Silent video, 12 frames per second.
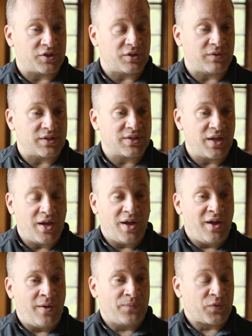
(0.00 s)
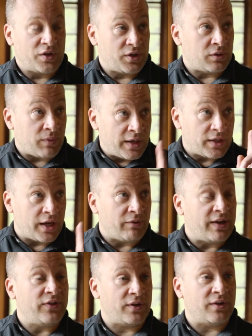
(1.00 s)
so she was. She had a one-day
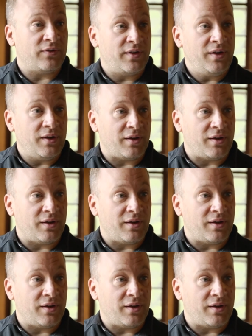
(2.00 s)
residency,